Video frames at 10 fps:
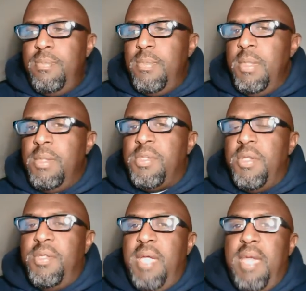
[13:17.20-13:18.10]
the
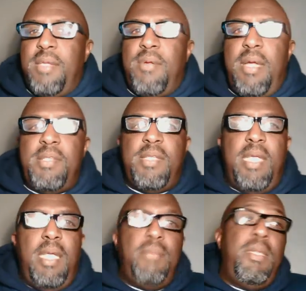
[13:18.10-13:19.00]
Church of God in Christ
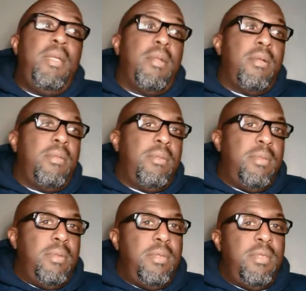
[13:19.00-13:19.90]
came here
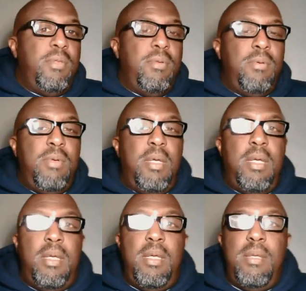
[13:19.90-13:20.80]

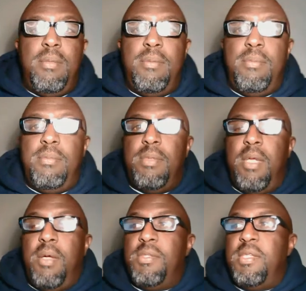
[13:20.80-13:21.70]
to the
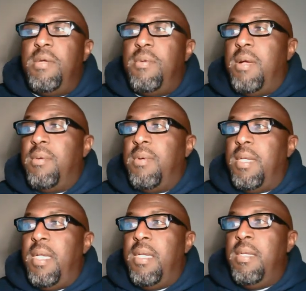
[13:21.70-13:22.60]
hotel where I work
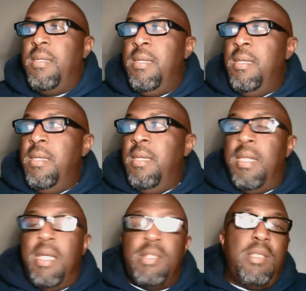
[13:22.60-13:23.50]
at.
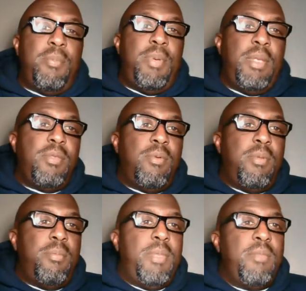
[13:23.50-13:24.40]
I took a picture with
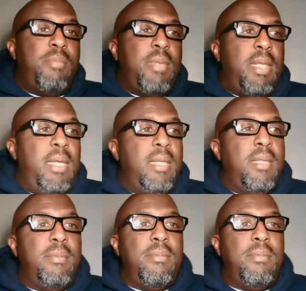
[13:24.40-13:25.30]
Bishop Blake and
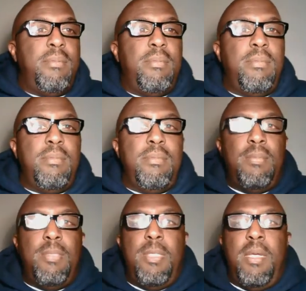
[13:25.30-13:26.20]

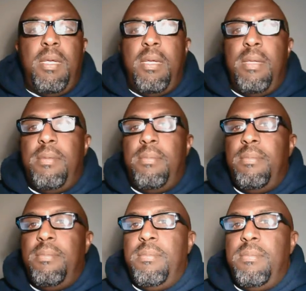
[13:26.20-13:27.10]
uh,
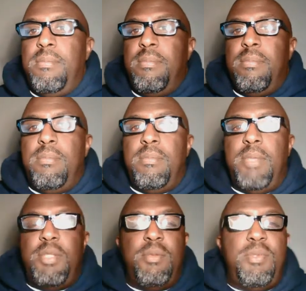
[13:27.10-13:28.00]

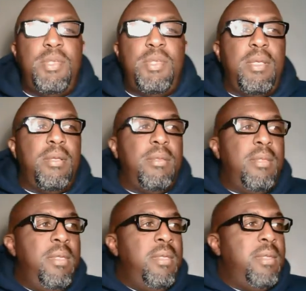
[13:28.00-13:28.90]
Bishop Sheard.
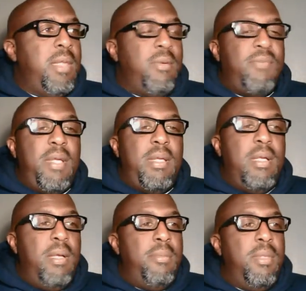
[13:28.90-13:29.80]
They were very
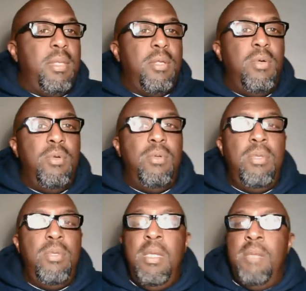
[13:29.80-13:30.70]
humble and cool.
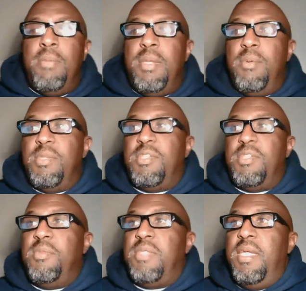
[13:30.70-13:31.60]
But there was
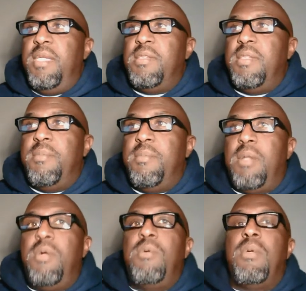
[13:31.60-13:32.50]
two things that my
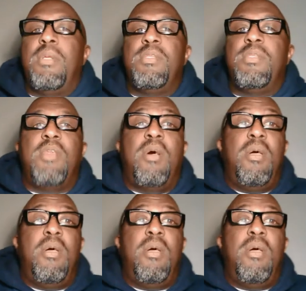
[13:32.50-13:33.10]
coworkers saw